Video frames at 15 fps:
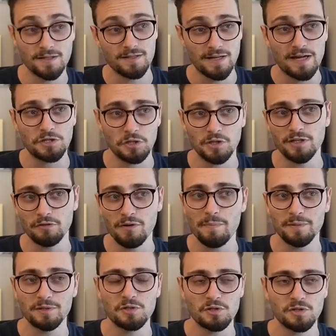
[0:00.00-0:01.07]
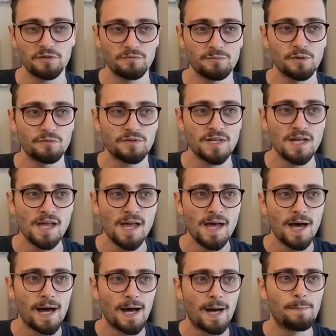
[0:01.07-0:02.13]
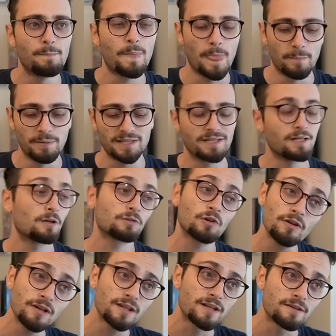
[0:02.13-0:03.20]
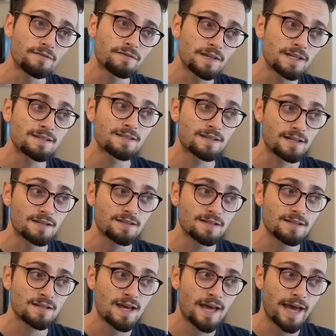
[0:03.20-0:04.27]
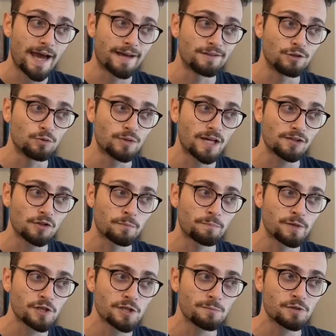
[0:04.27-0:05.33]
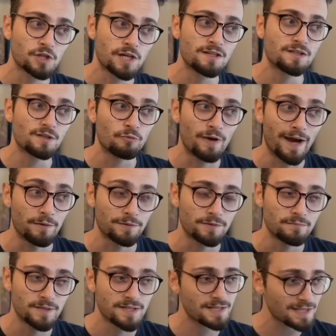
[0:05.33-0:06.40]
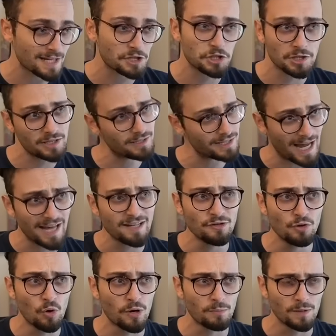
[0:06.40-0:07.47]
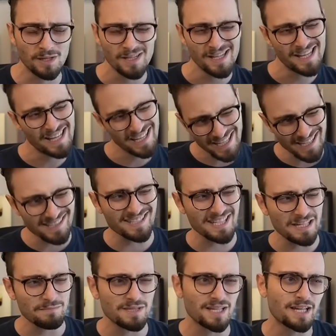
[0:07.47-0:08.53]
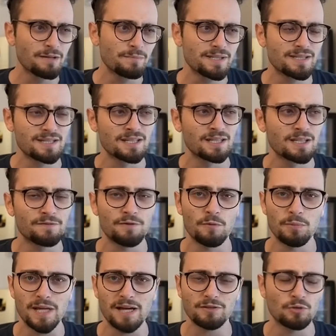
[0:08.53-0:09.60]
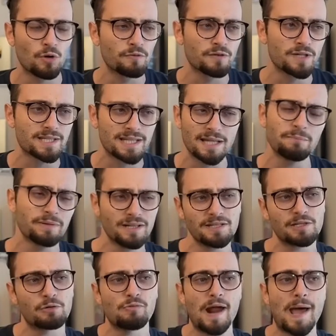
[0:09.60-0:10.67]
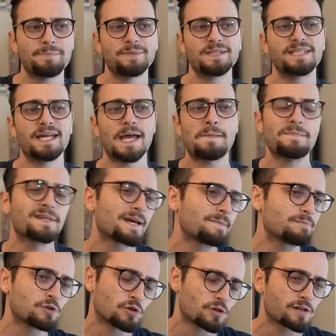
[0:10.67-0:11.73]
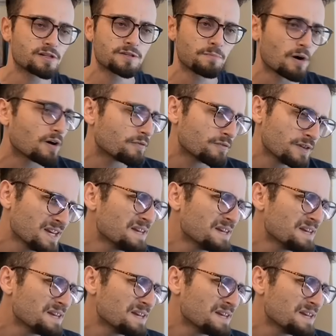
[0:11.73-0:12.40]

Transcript: is actually a repetition of moves. Um, but the alternative is this, and you get your bishop chased around. This is actually kind of normal. It seems like a bit silly for black to overextend, but it's a rapid game, and I'm sure Kasparov